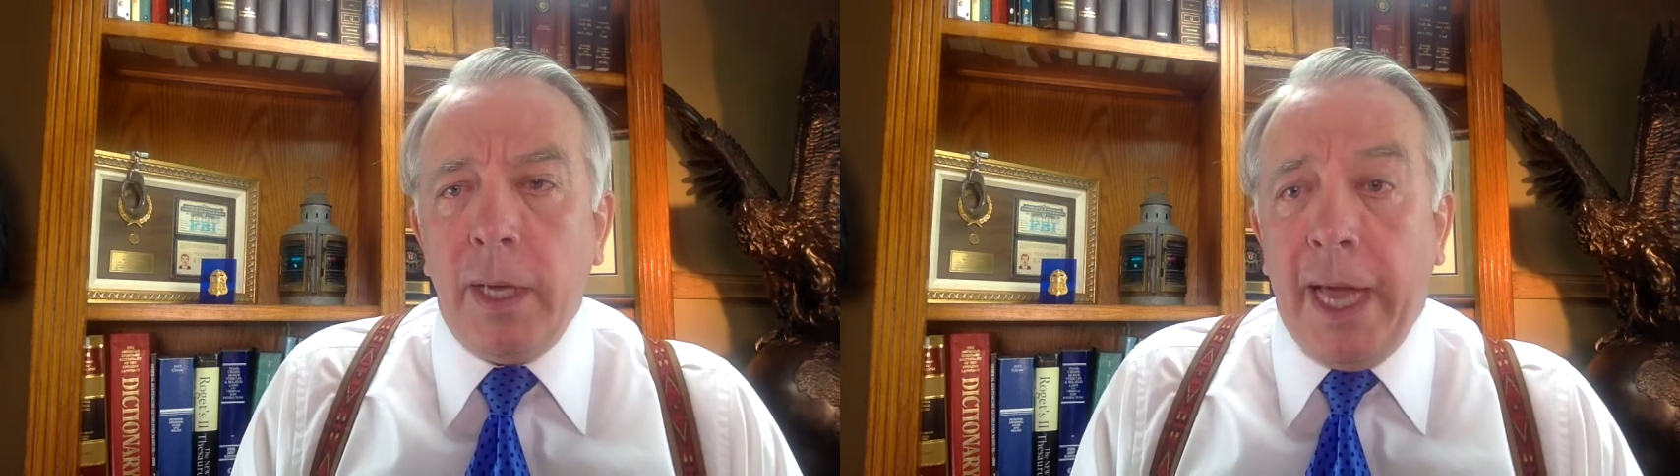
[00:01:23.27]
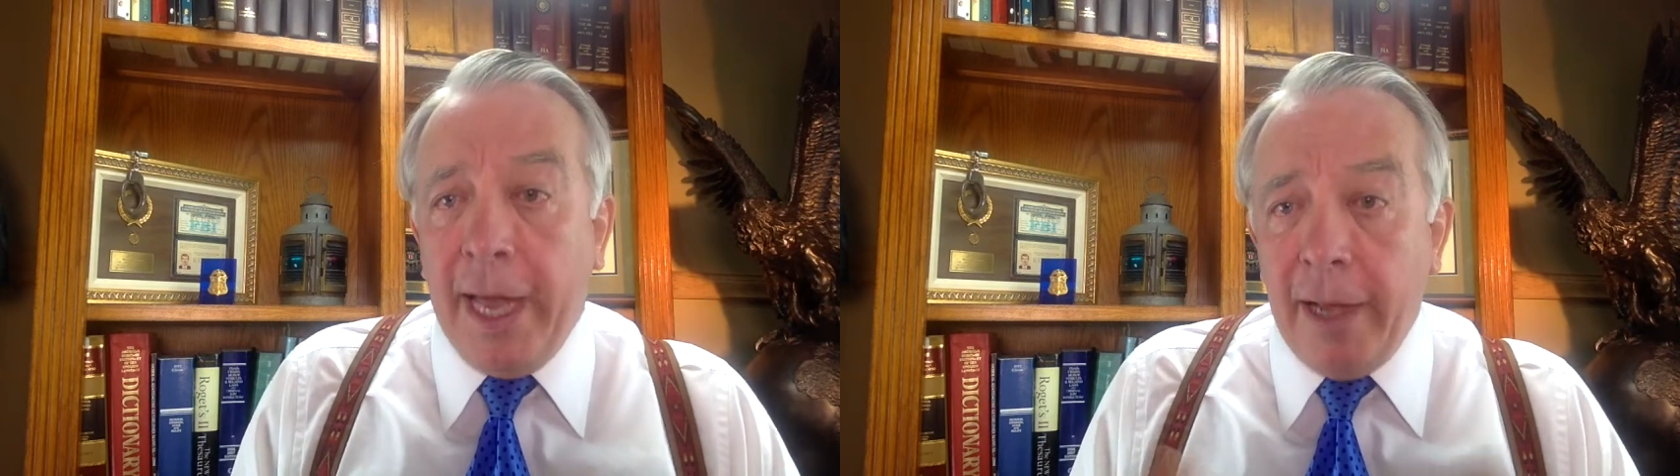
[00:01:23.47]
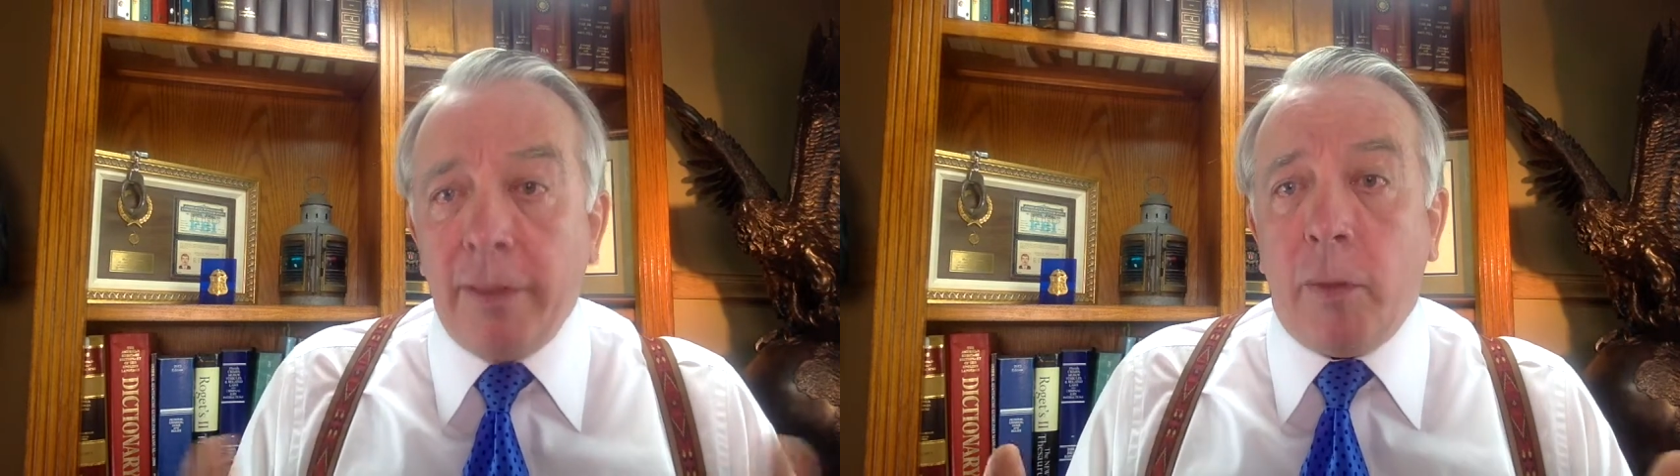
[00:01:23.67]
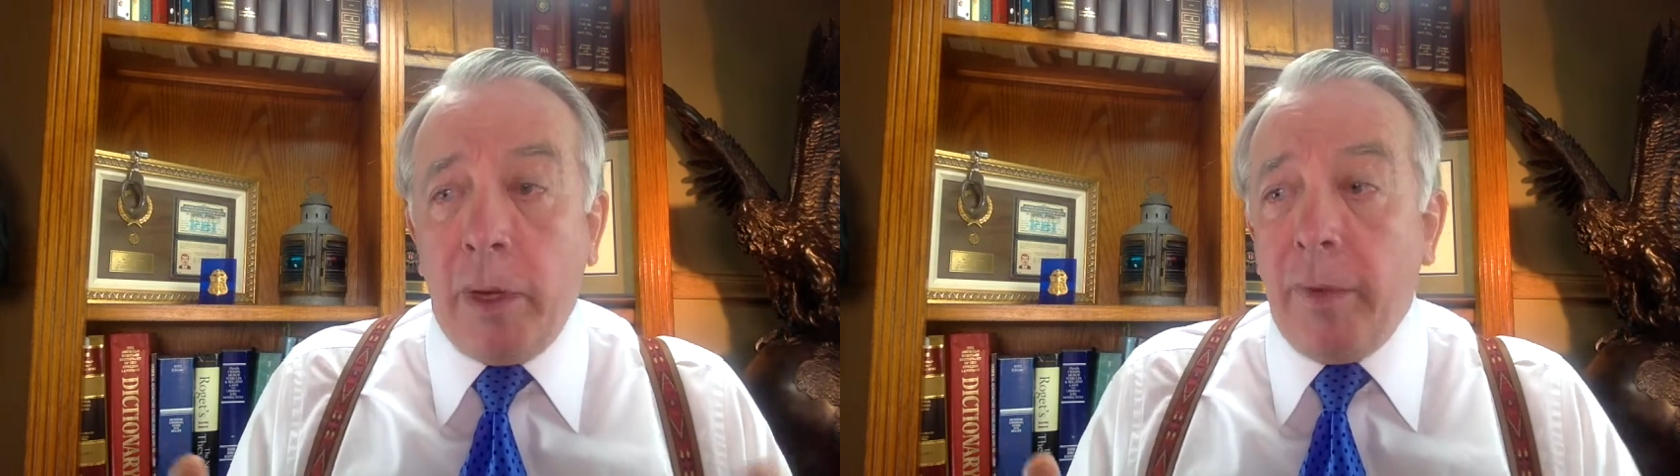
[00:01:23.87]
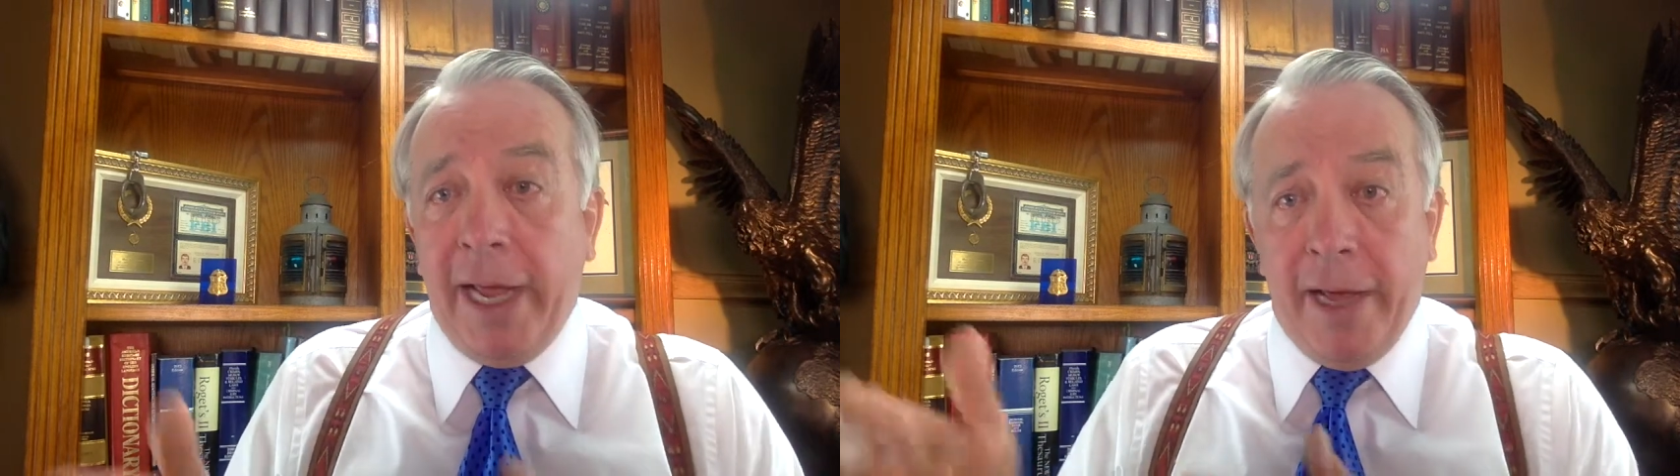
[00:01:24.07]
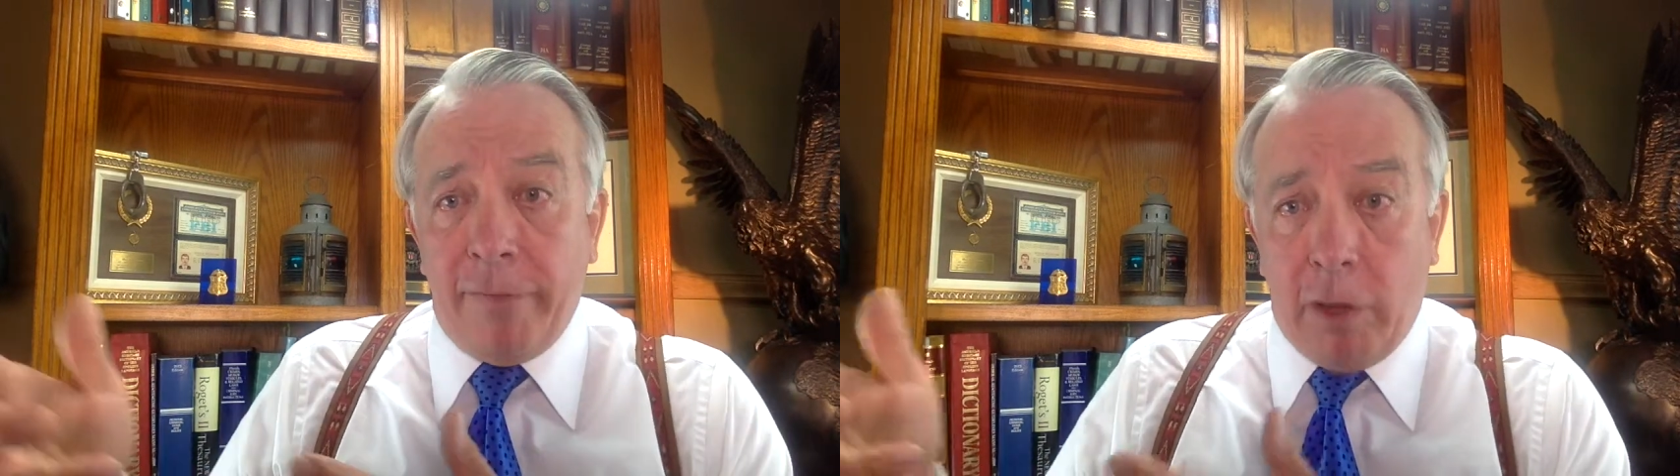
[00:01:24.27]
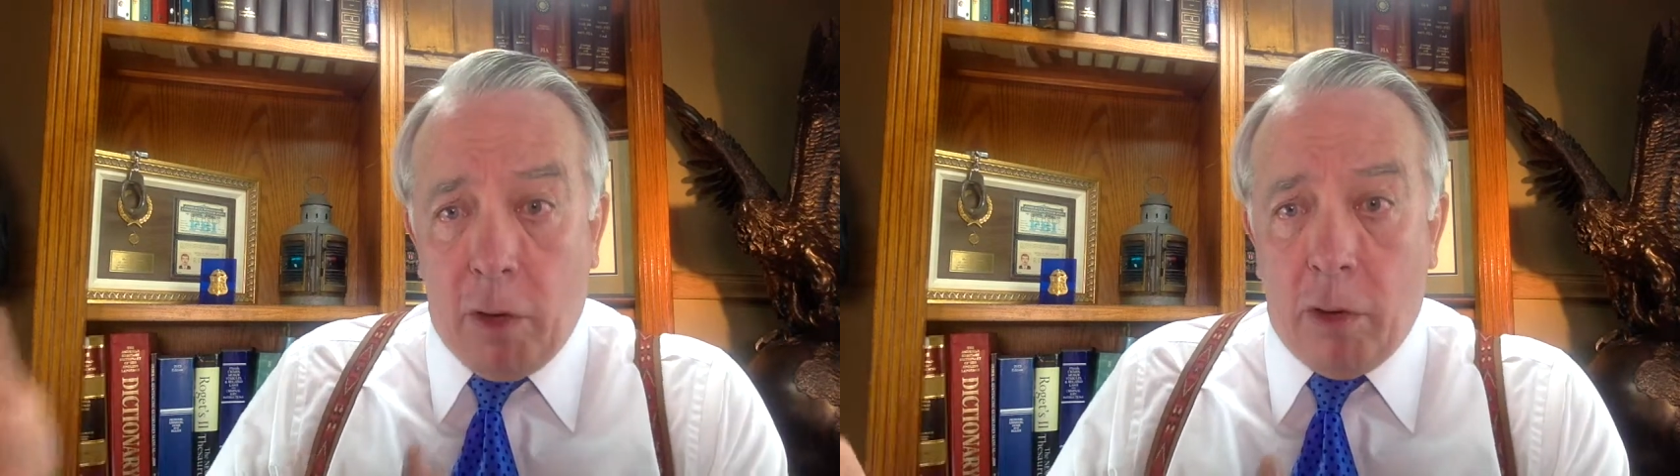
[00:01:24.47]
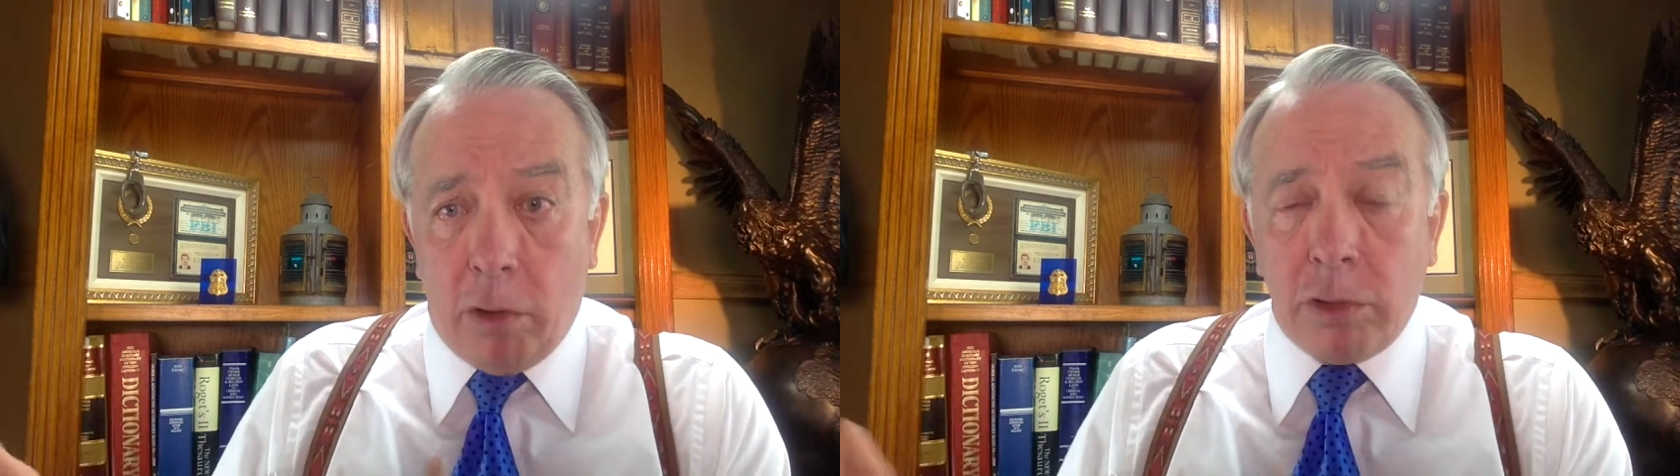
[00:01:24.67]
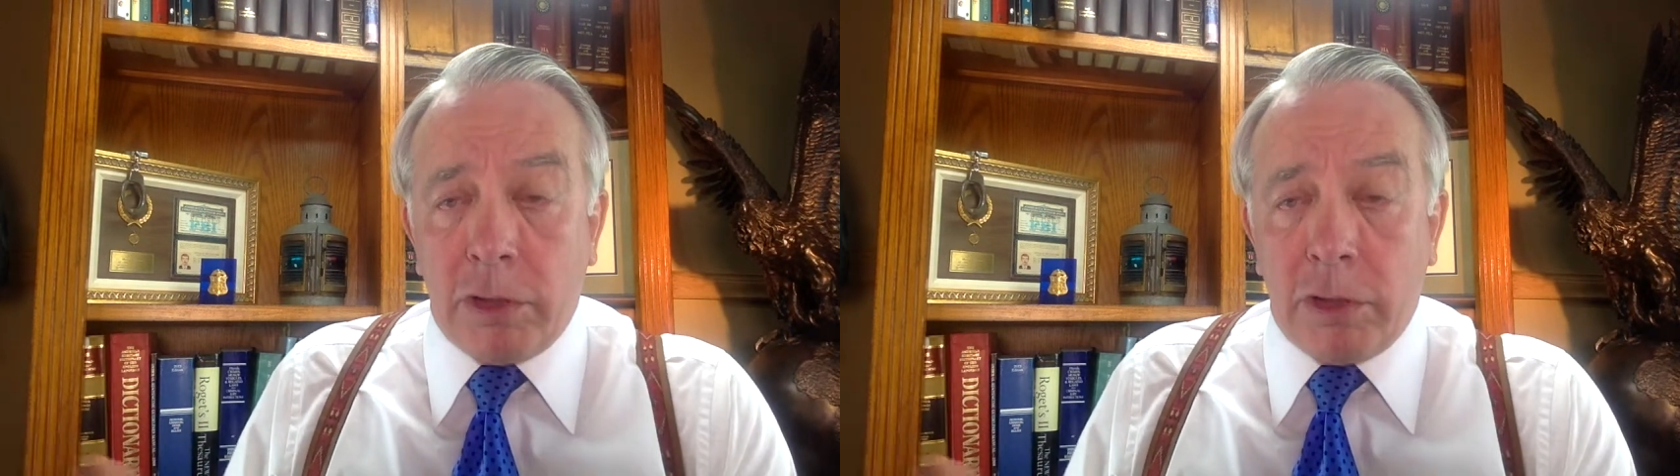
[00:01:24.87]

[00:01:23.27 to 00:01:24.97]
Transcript: and that we would have calls